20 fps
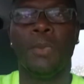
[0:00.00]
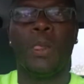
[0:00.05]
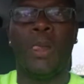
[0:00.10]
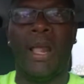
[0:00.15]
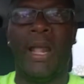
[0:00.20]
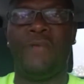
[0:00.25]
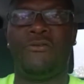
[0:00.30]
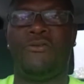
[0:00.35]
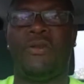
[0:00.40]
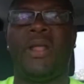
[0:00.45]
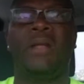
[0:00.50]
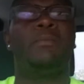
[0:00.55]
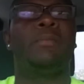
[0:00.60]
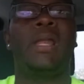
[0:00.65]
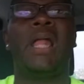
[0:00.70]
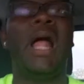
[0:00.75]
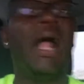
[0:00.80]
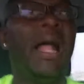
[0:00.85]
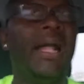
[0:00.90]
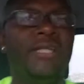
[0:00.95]
Hatred ain't
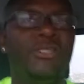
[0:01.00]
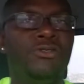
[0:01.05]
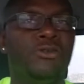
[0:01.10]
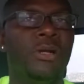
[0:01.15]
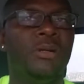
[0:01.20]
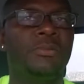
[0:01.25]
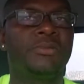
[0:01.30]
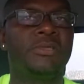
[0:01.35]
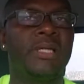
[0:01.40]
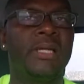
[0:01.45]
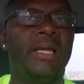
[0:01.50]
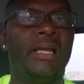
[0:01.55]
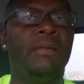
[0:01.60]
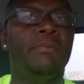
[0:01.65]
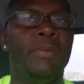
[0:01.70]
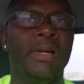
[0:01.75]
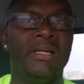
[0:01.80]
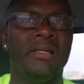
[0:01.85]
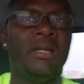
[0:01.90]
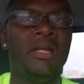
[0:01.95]
blind, you know what I'm
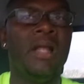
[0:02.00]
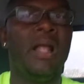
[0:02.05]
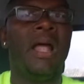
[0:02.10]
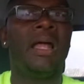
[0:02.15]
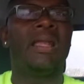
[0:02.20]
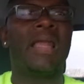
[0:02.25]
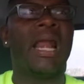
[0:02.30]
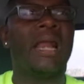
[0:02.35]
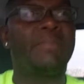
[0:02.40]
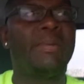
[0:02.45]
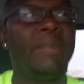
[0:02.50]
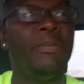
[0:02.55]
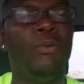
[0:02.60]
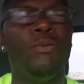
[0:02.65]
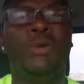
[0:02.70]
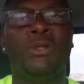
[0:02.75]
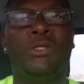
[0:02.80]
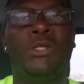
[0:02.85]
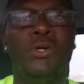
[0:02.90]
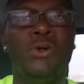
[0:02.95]
saying? But a lot of people
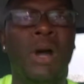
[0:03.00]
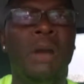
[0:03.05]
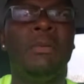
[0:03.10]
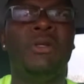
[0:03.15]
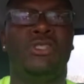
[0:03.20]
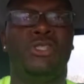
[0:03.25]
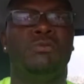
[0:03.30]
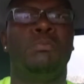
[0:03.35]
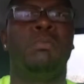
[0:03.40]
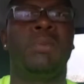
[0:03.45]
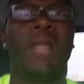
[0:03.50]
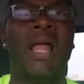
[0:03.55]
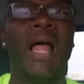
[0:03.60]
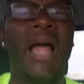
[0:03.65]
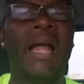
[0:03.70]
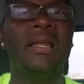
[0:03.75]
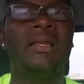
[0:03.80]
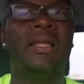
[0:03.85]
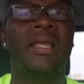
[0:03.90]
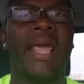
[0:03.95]
will do, I'ma just
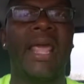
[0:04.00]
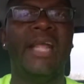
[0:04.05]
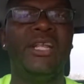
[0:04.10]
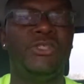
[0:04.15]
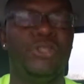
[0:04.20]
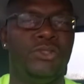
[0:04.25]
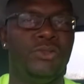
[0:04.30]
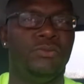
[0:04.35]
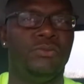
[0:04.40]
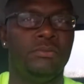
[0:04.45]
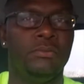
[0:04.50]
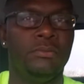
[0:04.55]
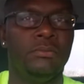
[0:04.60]
blindly hate you